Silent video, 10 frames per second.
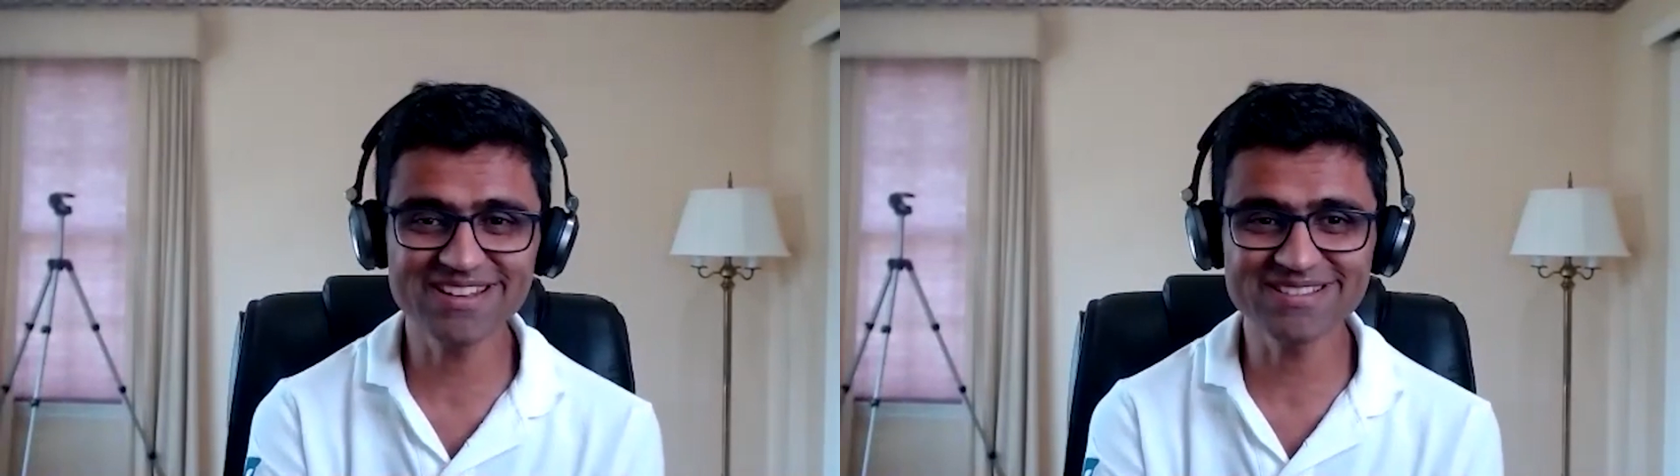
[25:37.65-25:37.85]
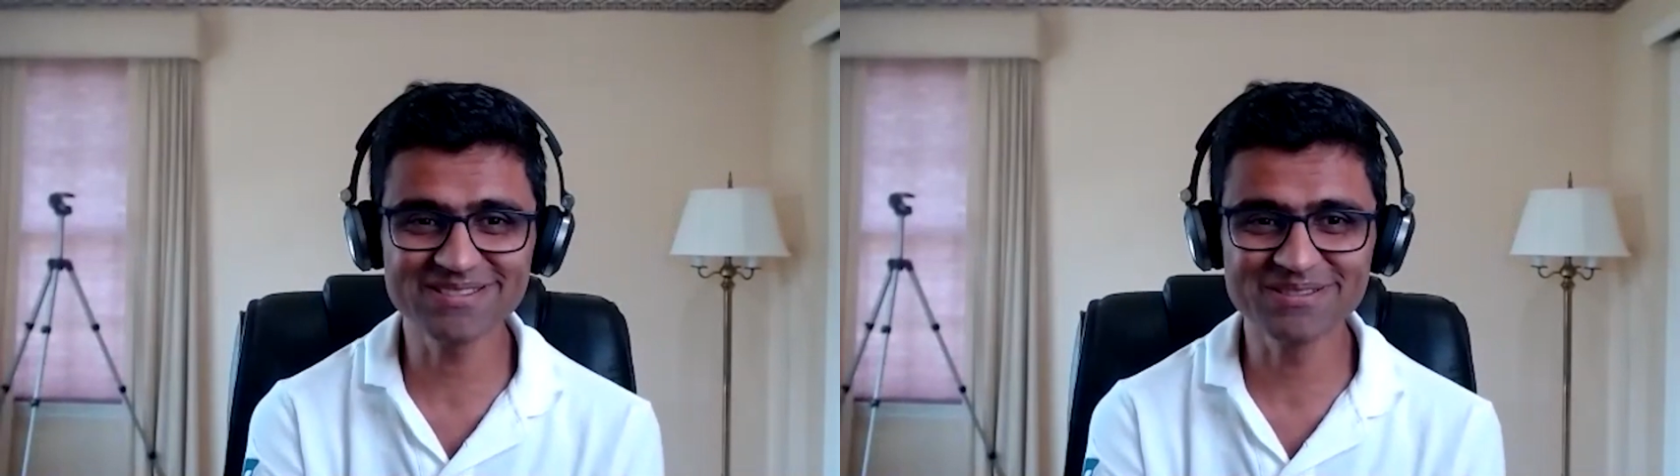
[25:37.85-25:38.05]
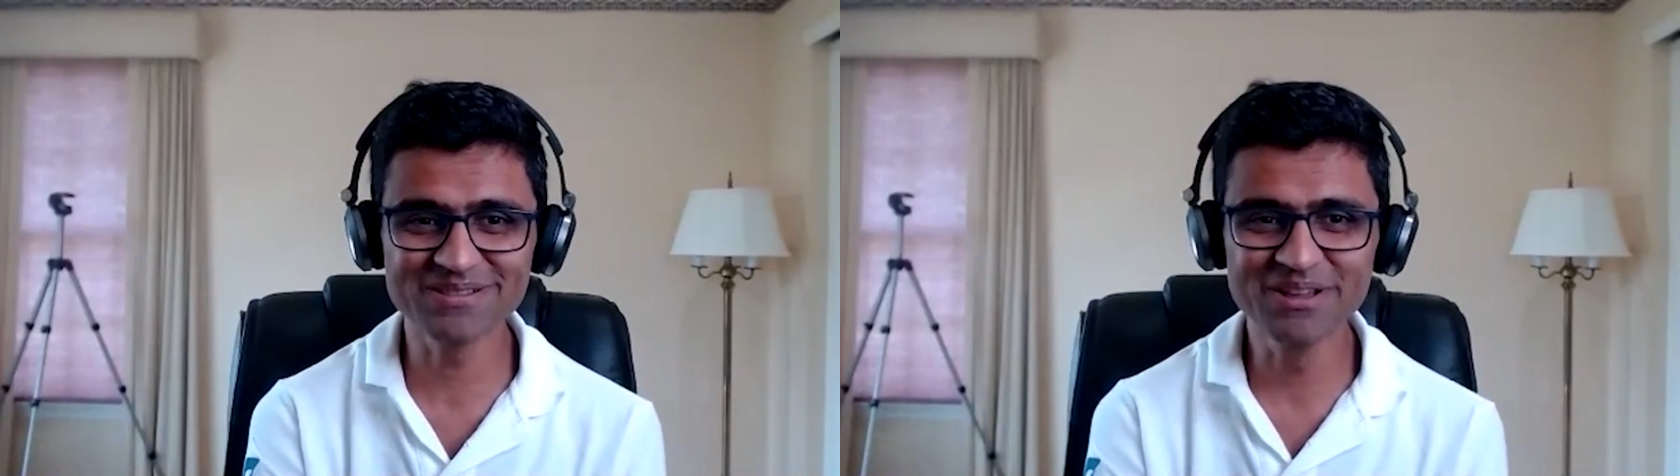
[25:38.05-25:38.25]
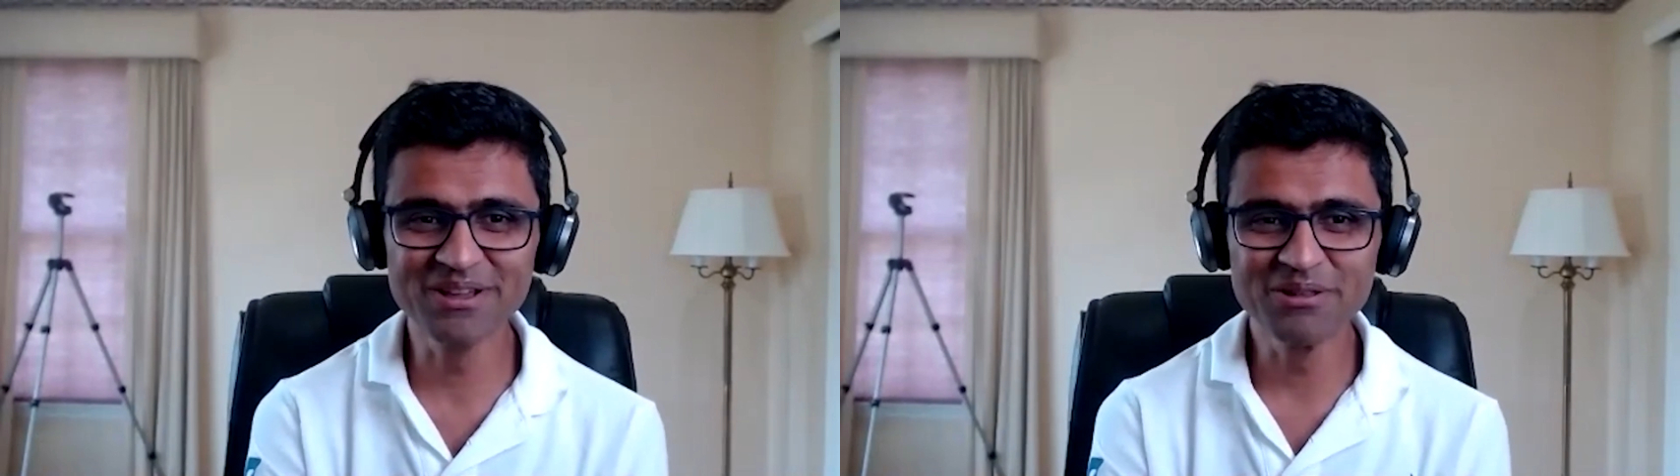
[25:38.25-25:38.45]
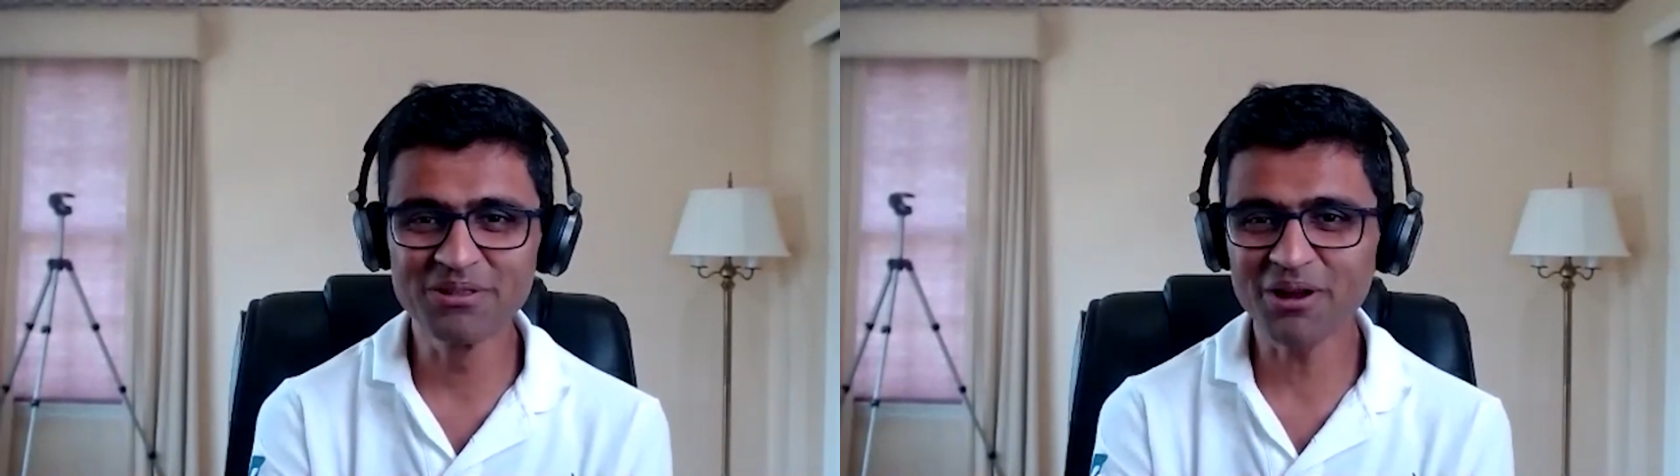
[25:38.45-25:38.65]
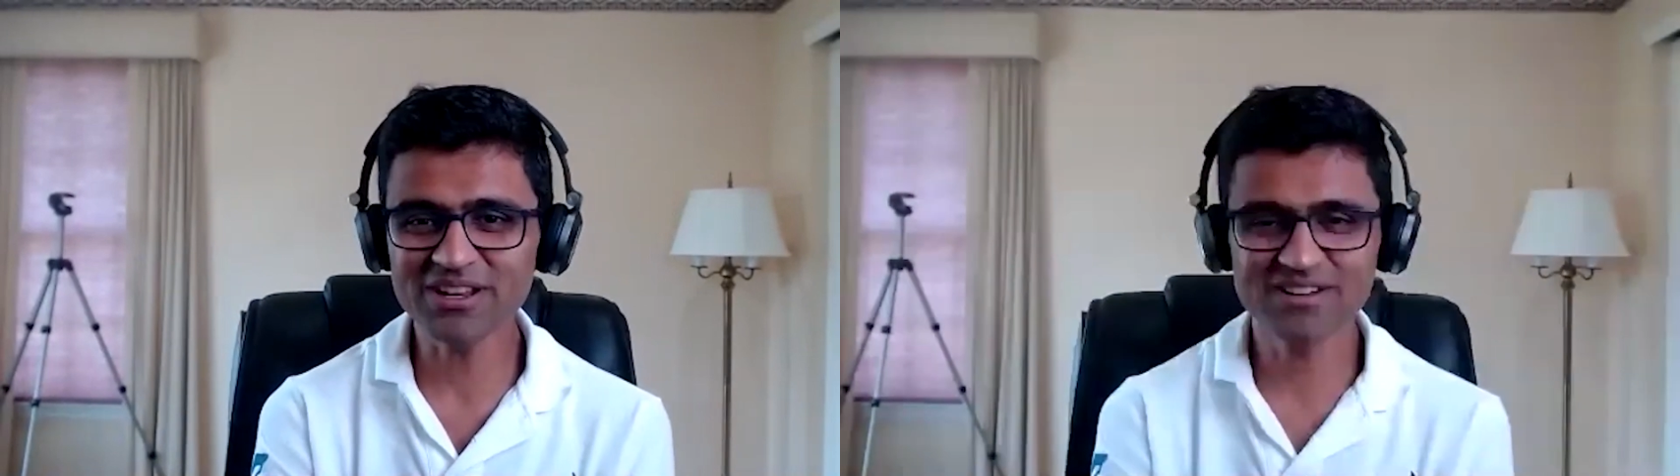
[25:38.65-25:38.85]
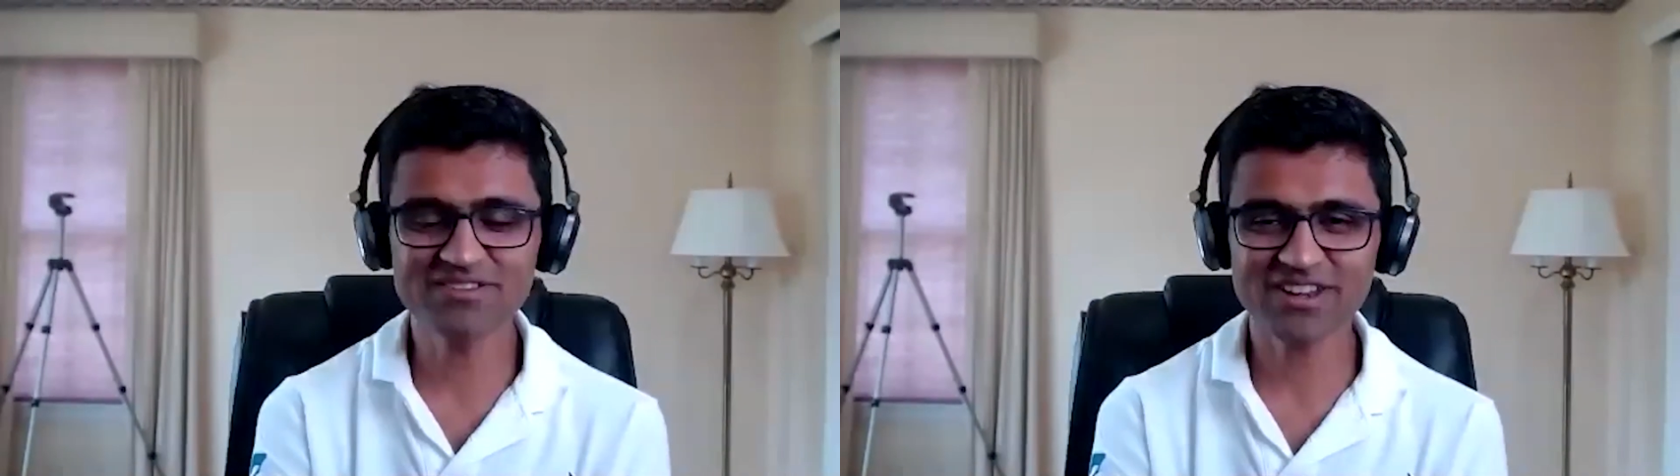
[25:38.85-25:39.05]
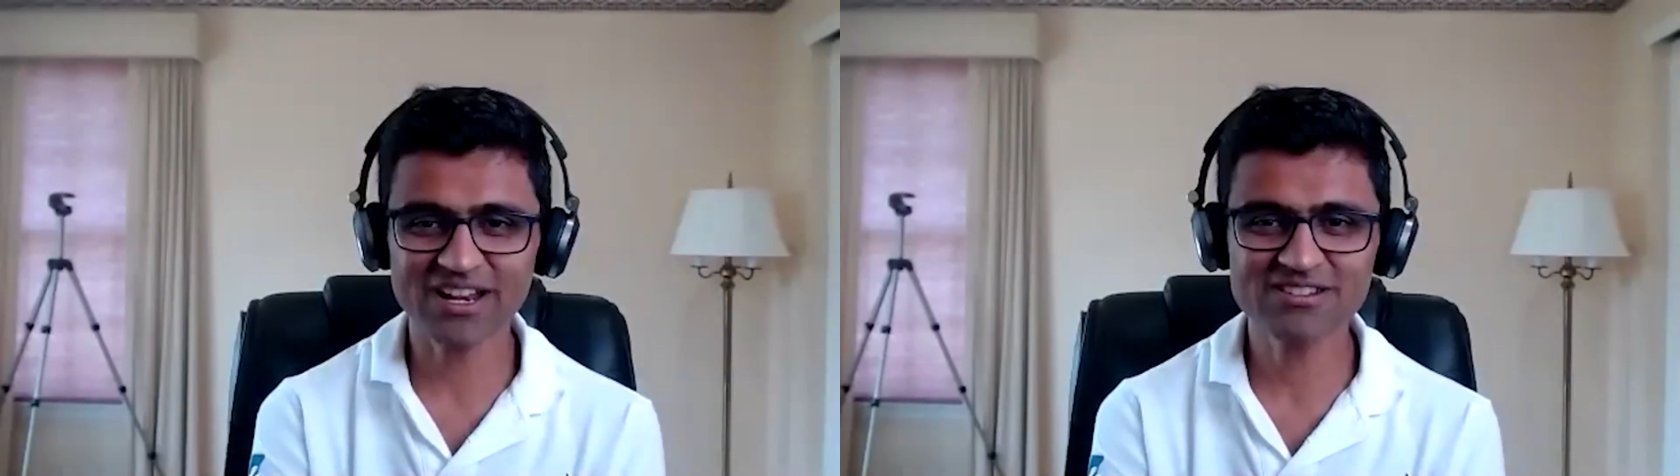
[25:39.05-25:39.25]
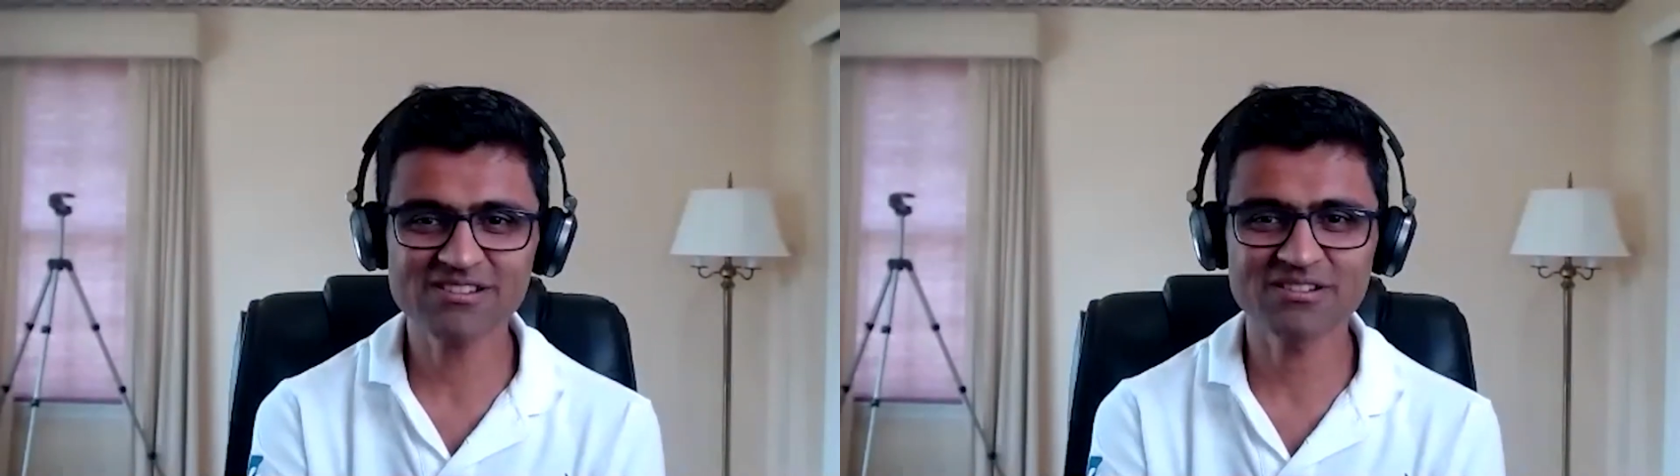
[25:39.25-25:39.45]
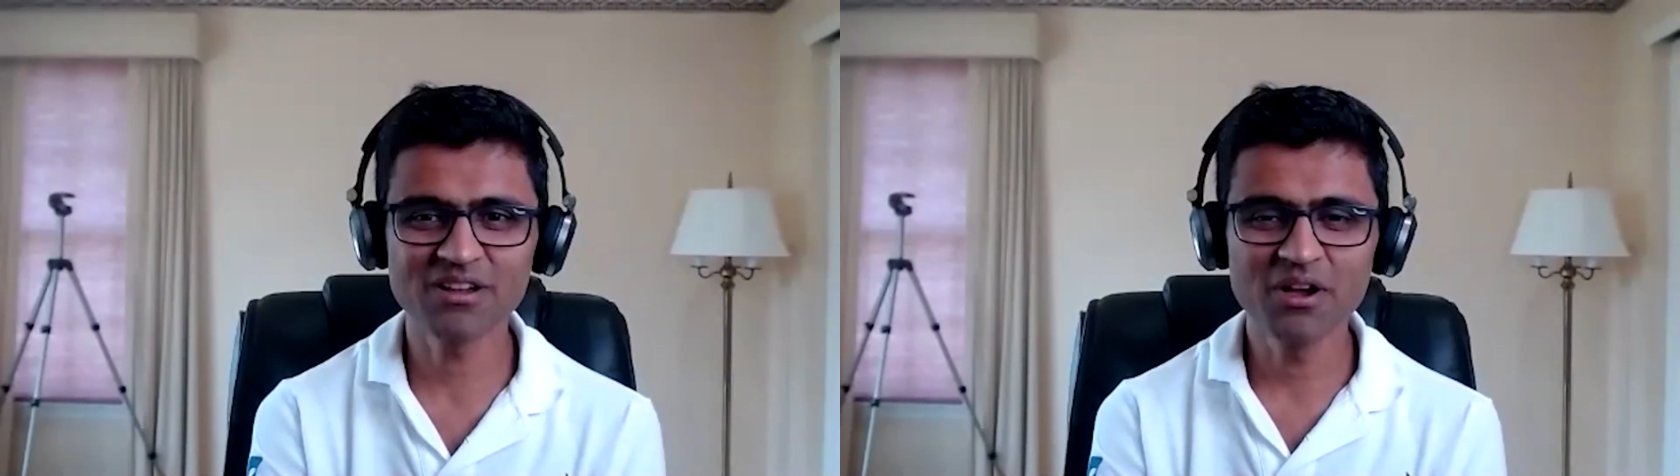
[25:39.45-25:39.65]
is not enough
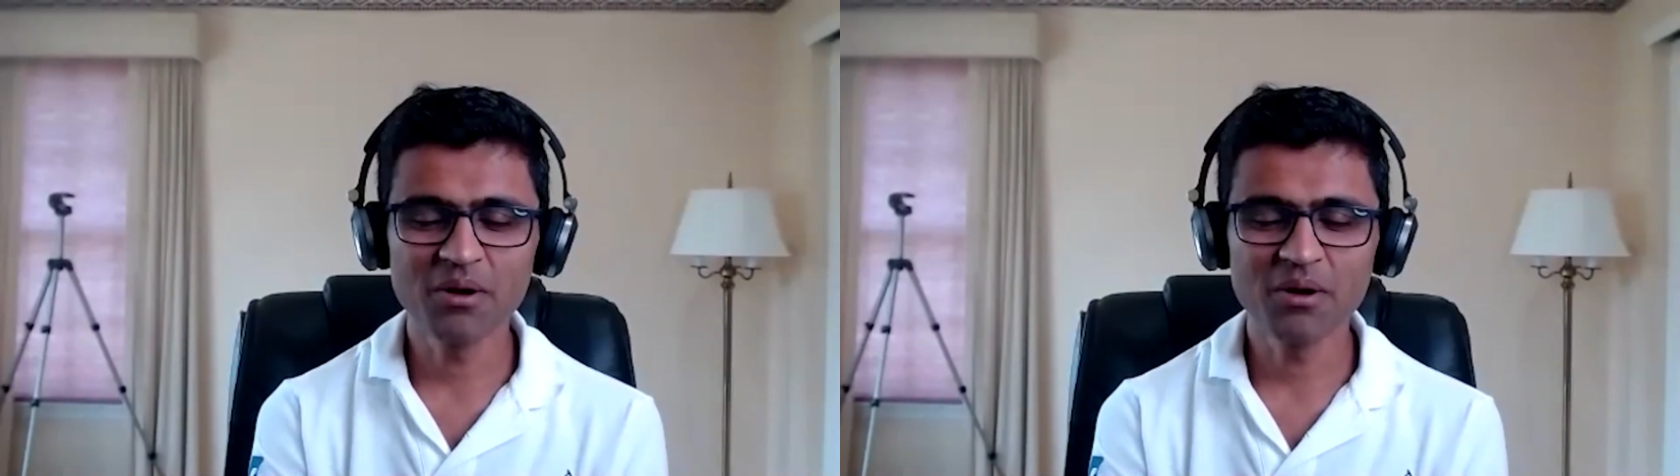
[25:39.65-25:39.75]
traction.